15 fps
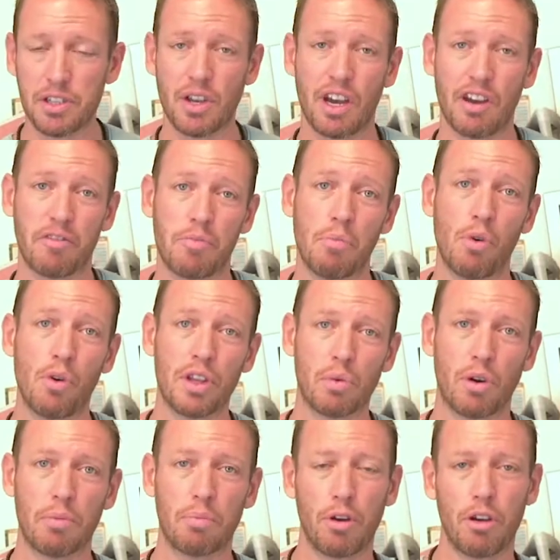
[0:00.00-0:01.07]
to have more than
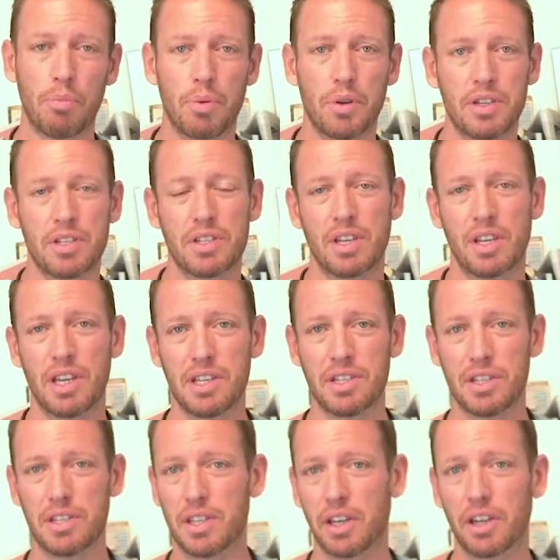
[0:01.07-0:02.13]
one purpose. Is
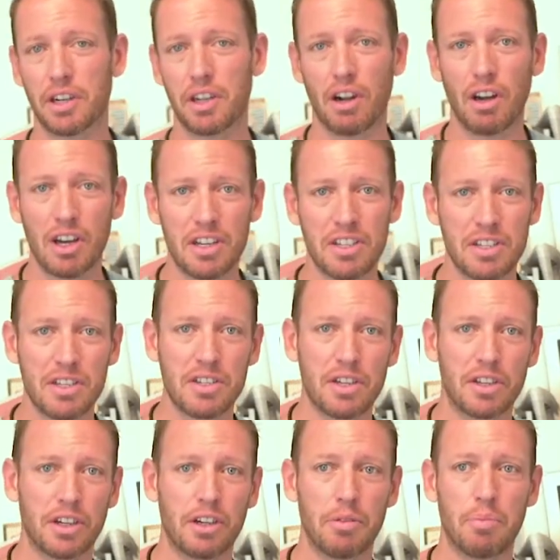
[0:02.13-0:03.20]
this thing going to last? Is it
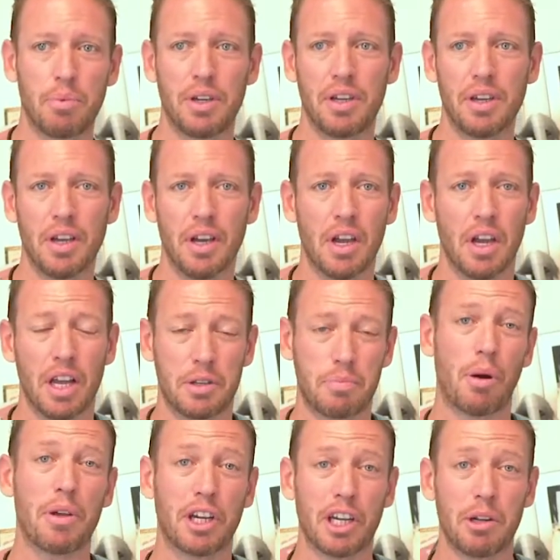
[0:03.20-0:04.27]
going to be, it's
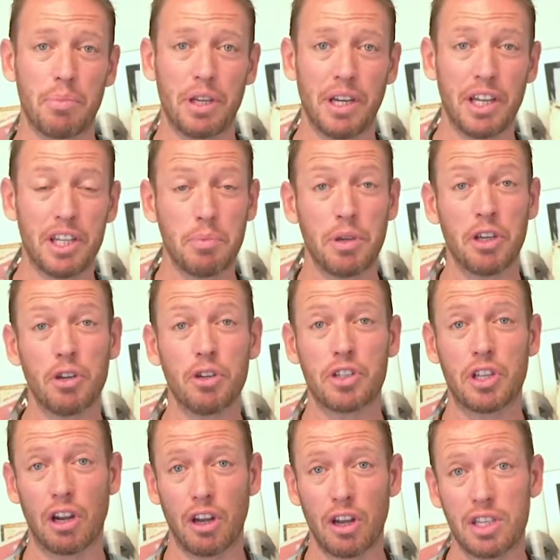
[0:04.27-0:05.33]
probably going to be need to be used a
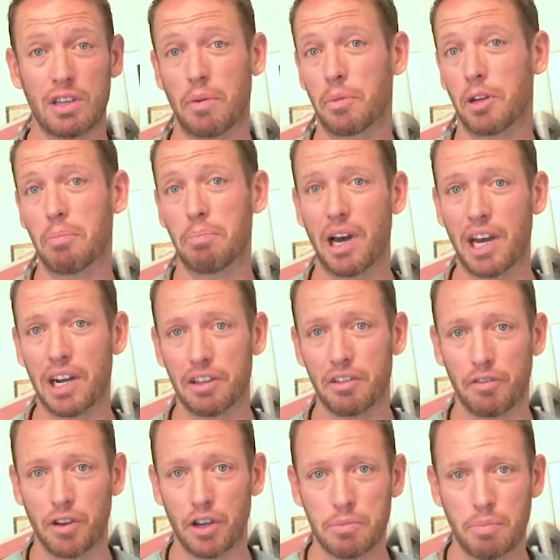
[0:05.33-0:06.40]
lot if I'm going to buy it in the
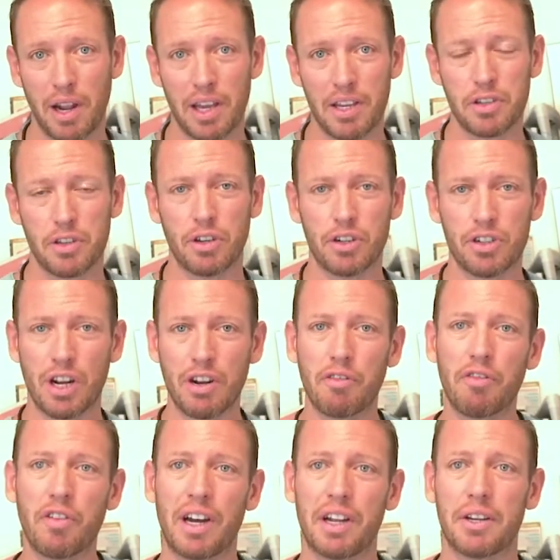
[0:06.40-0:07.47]
first place. So you're trying to
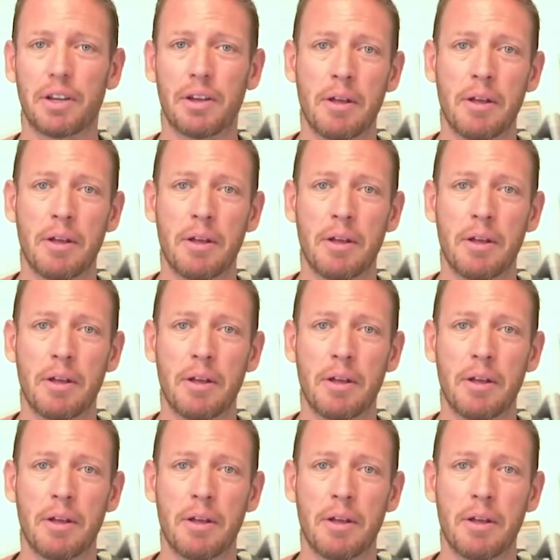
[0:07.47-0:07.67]
find